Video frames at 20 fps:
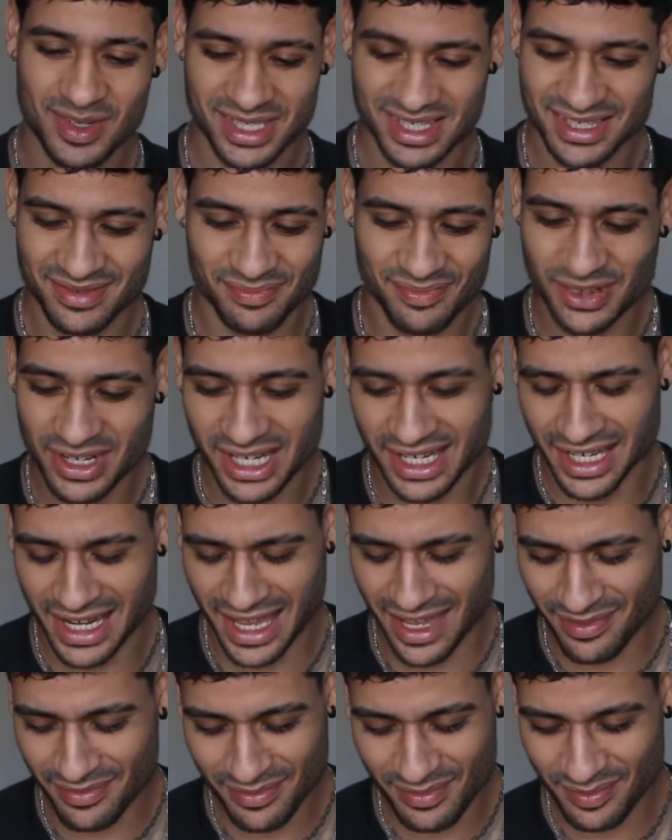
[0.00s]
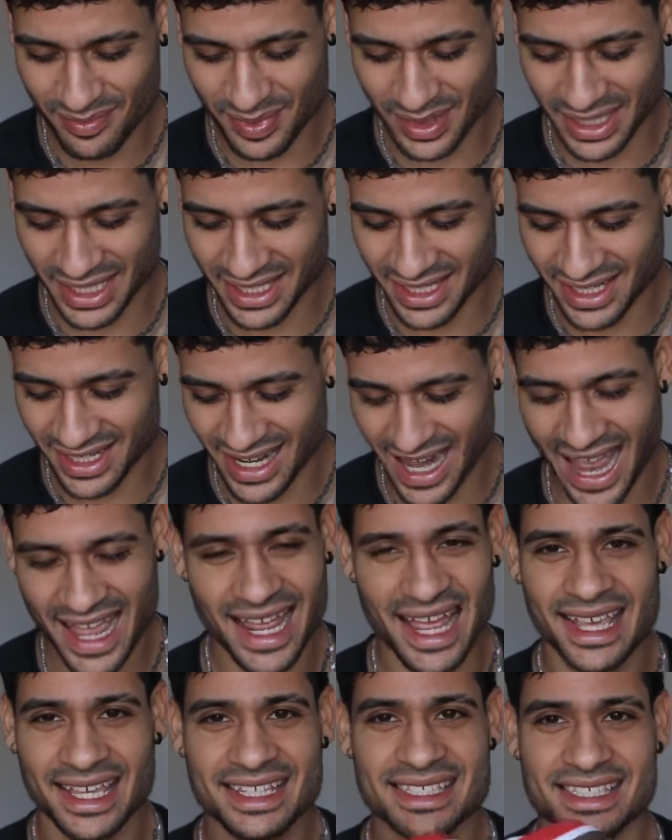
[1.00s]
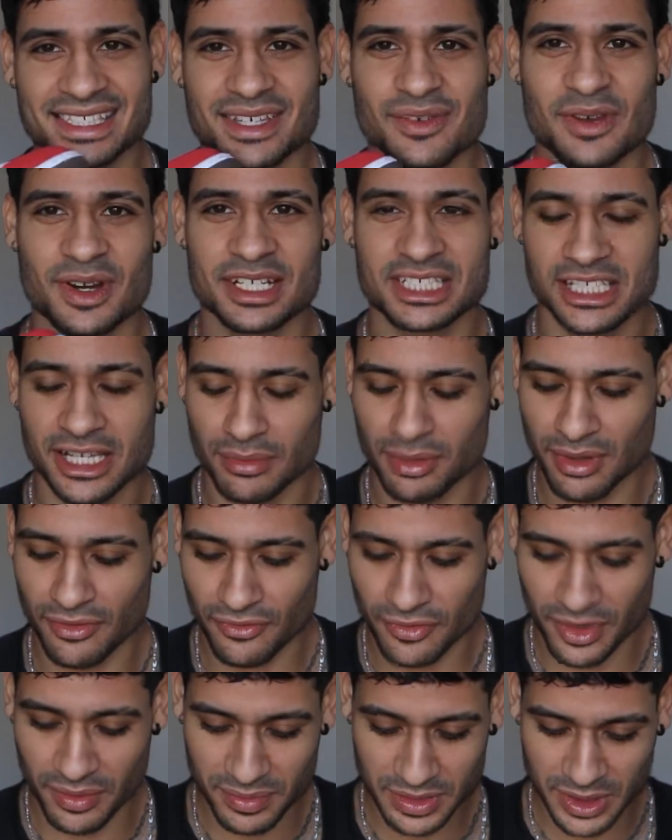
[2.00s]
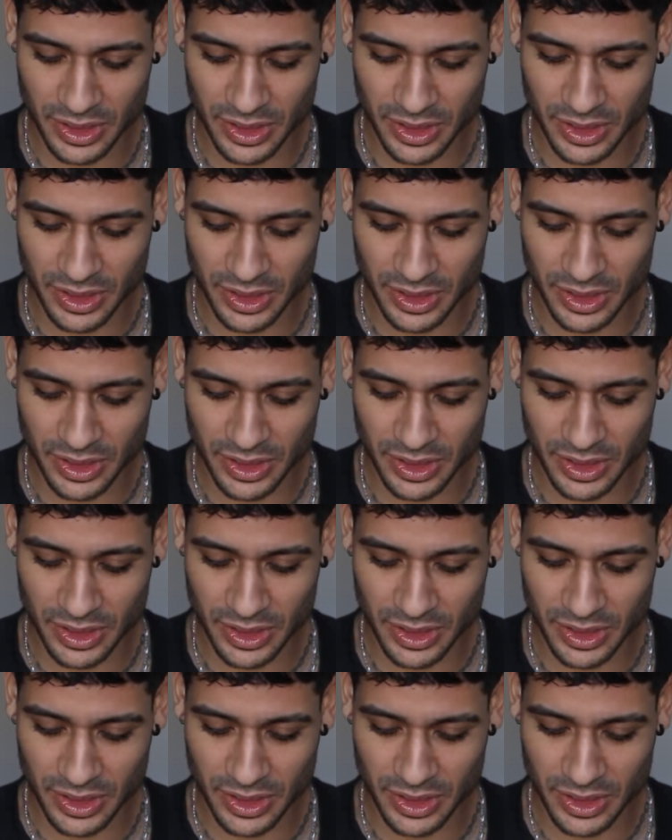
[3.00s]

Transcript: which is a funny name, but I, I, can see where it's coming from.